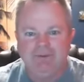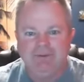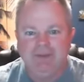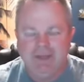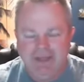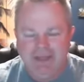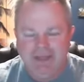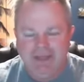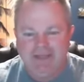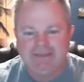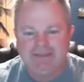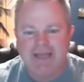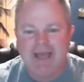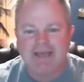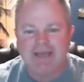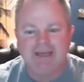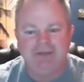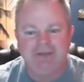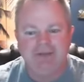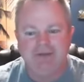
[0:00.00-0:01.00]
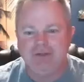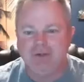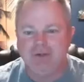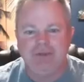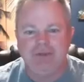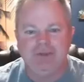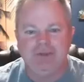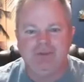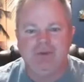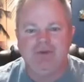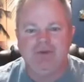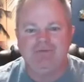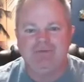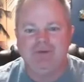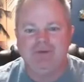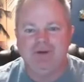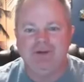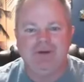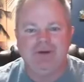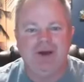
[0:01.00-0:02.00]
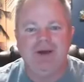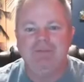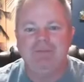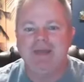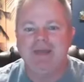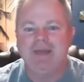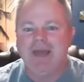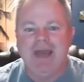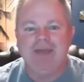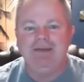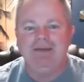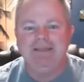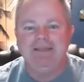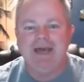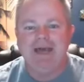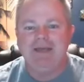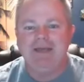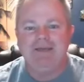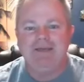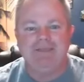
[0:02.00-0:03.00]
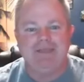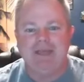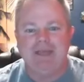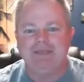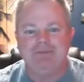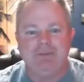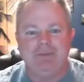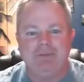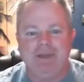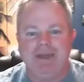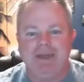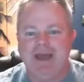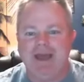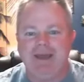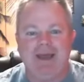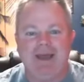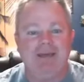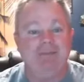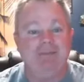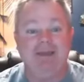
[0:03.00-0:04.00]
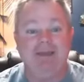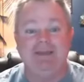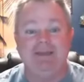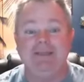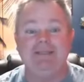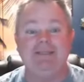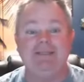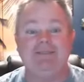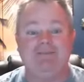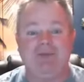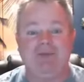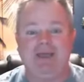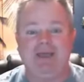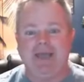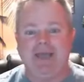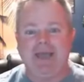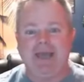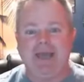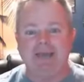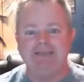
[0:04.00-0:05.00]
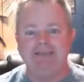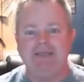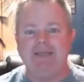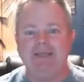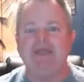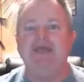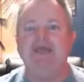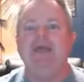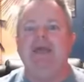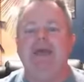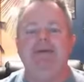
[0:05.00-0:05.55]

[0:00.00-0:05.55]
Exactly. They're doing the work for you. I'm going to tell you, thanks for being on. I mean, this is fantastic.